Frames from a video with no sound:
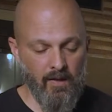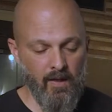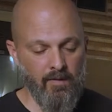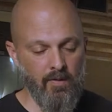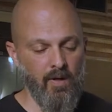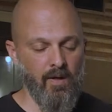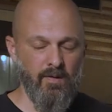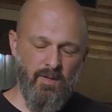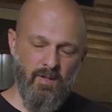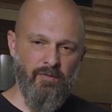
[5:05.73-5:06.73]
gives you
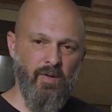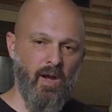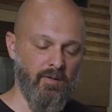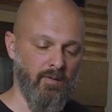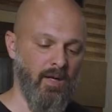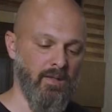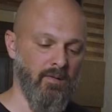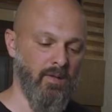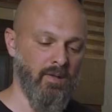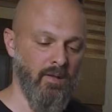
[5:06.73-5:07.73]
these file
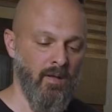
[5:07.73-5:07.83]
directories.